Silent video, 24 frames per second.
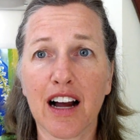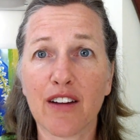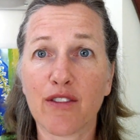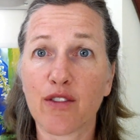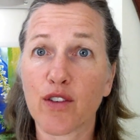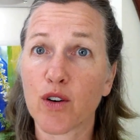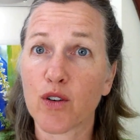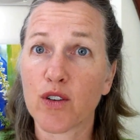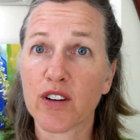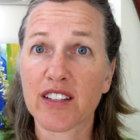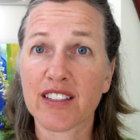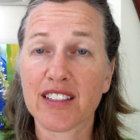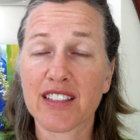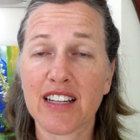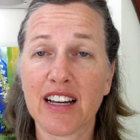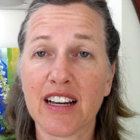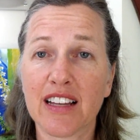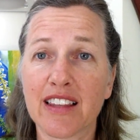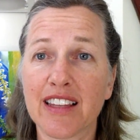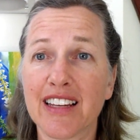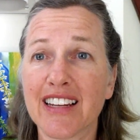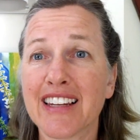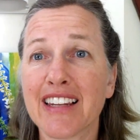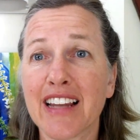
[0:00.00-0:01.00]
I've heard it
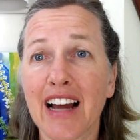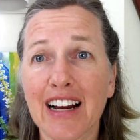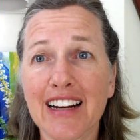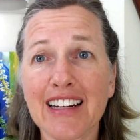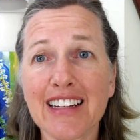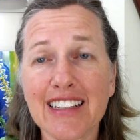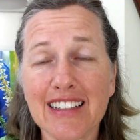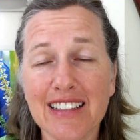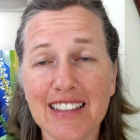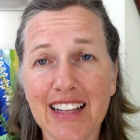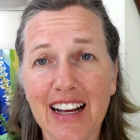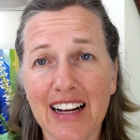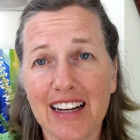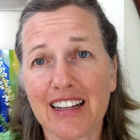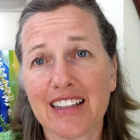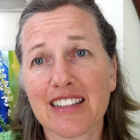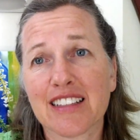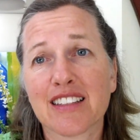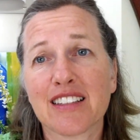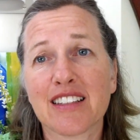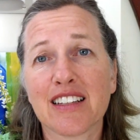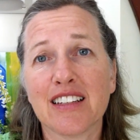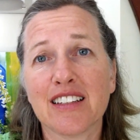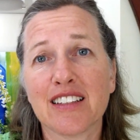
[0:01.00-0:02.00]
said that 90
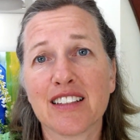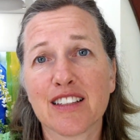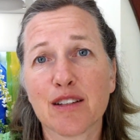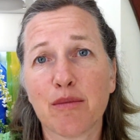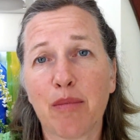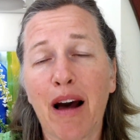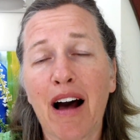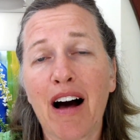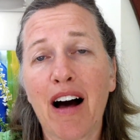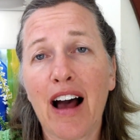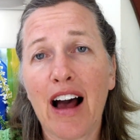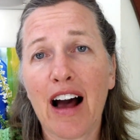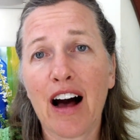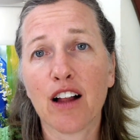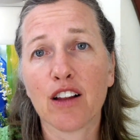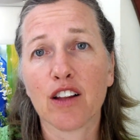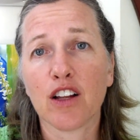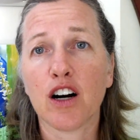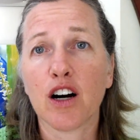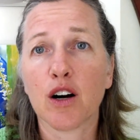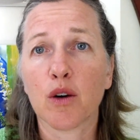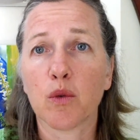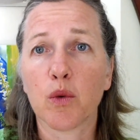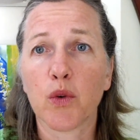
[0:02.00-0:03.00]
seconds is about how
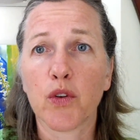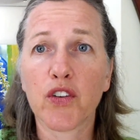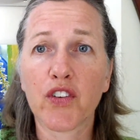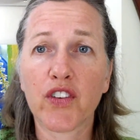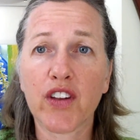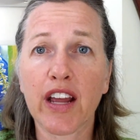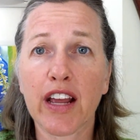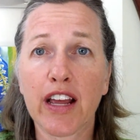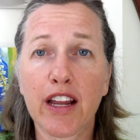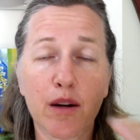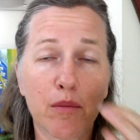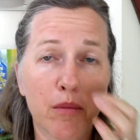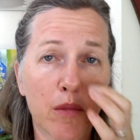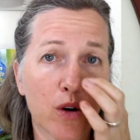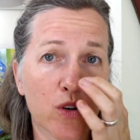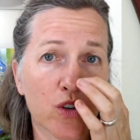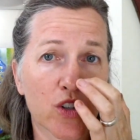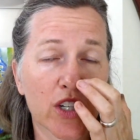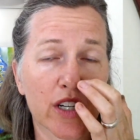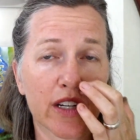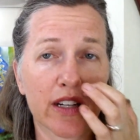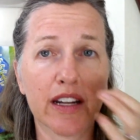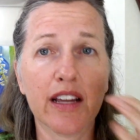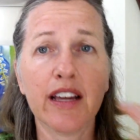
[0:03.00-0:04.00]
long we'll stay in
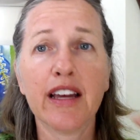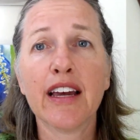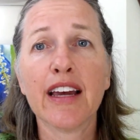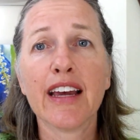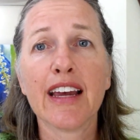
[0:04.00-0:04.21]
emotion